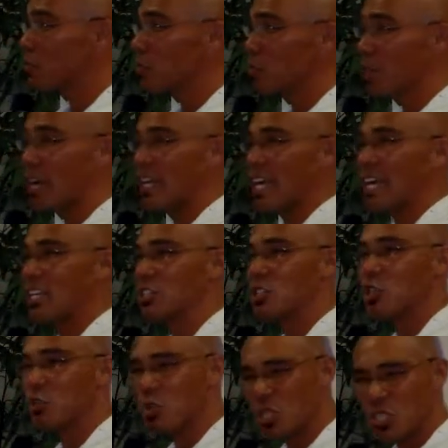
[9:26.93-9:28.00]
come from God. And
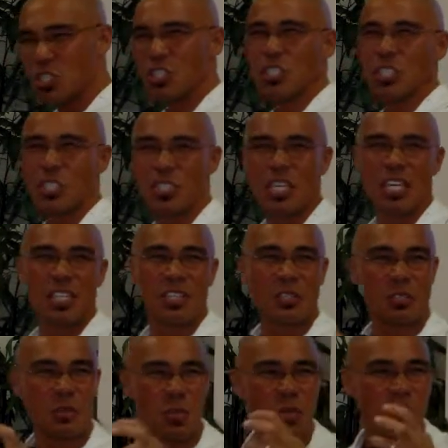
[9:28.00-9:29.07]
as Christians,
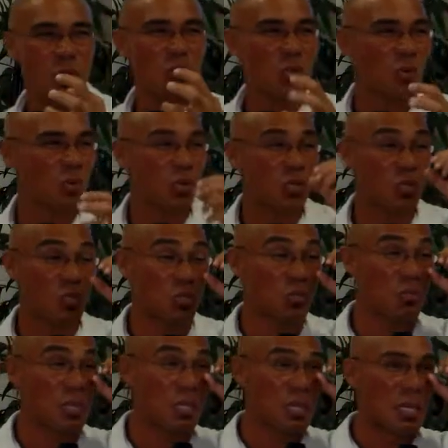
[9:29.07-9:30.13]
we're the ones who
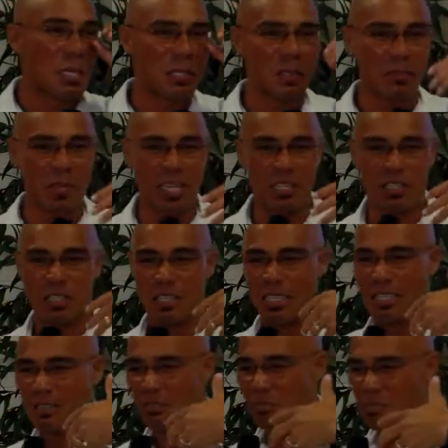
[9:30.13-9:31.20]
should be
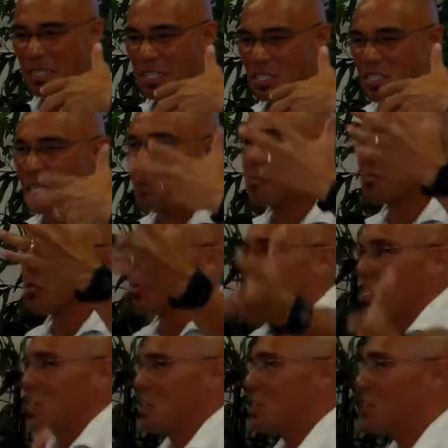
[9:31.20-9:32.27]
the
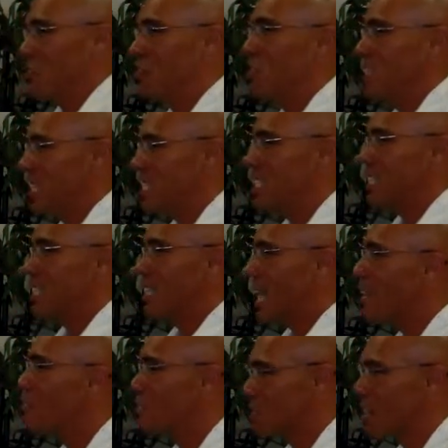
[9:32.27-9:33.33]
exemplaries of this
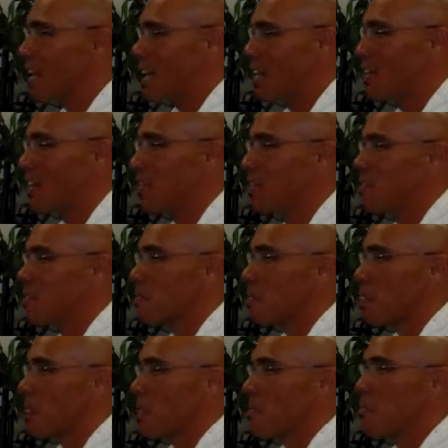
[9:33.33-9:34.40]
lifestyle.
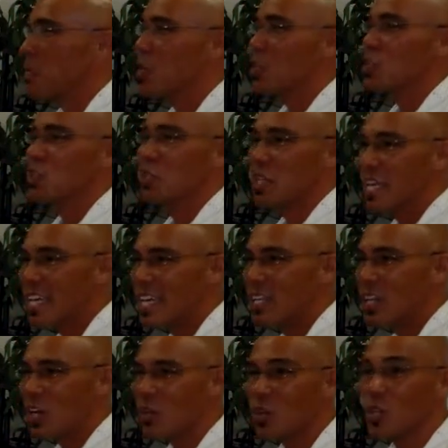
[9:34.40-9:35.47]
Because
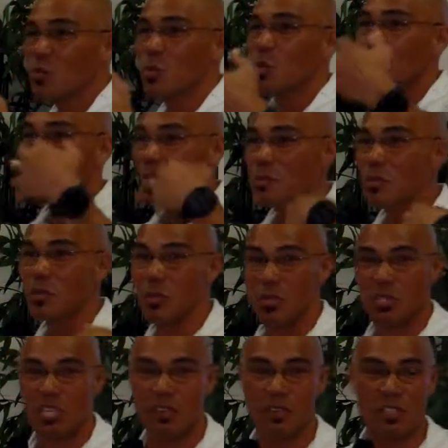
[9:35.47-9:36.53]
then, not only will we be
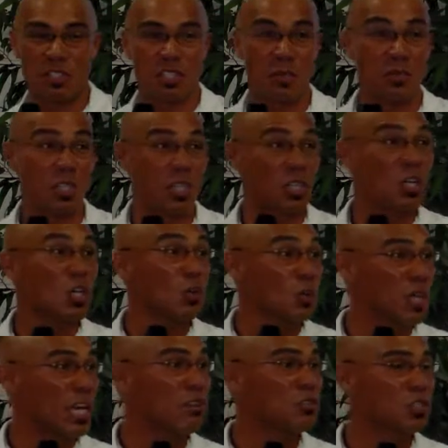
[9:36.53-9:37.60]
receiving something,
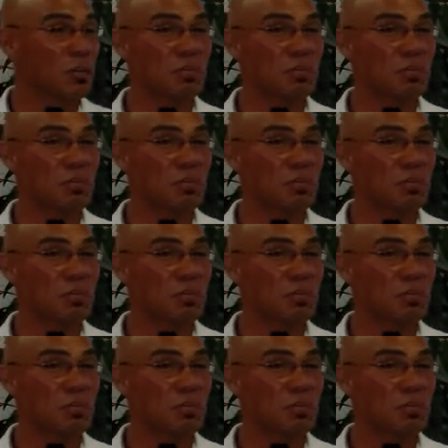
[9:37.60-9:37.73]
we have